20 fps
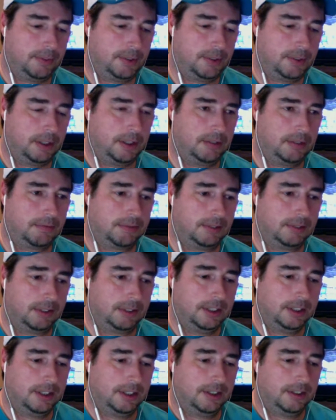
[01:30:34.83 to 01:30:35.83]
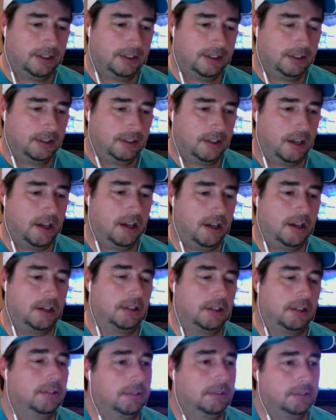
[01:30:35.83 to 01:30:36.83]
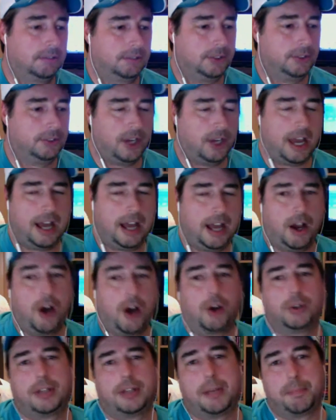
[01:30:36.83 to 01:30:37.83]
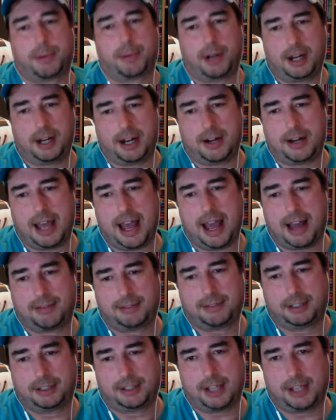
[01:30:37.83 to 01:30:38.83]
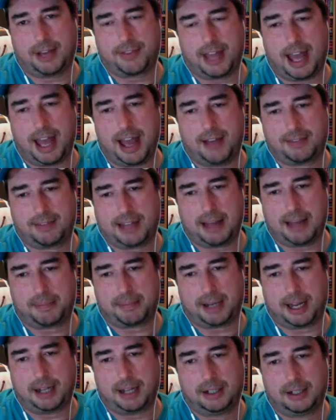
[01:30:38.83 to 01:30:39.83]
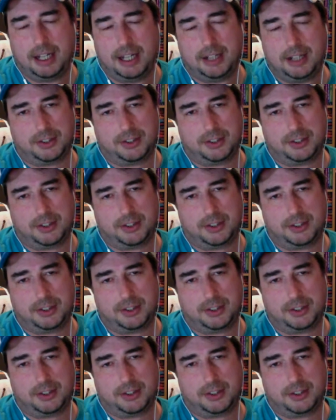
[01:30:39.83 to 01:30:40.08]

They bought out Havlat. You have the Havlat buyout.